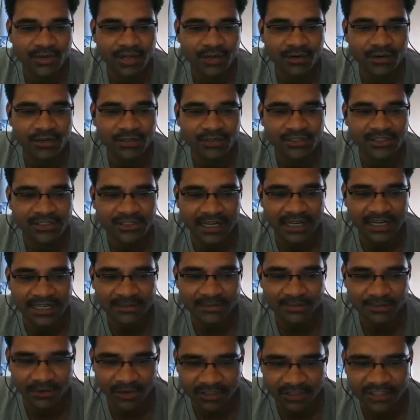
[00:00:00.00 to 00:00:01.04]
So I want to
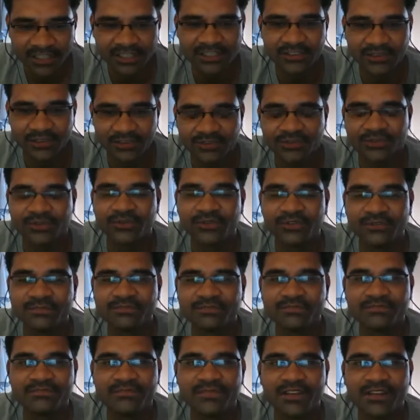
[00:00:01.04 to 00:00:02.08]
start a project
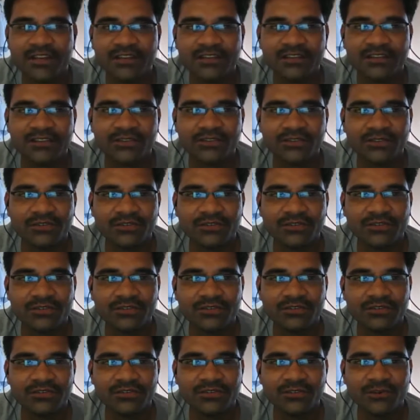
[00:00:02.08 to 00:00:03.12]
also.
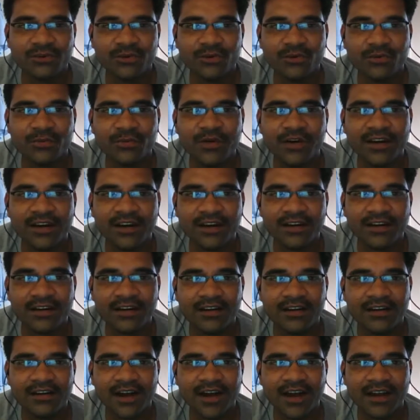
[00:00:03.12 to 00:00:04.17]
So no, but
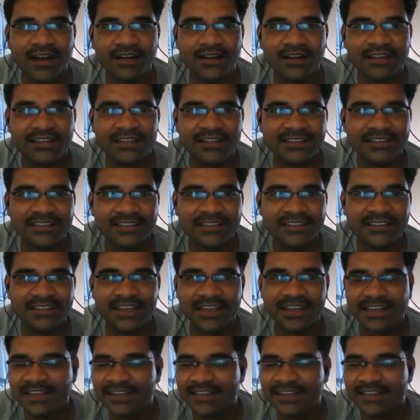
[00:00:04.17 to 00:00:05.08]
I didn't see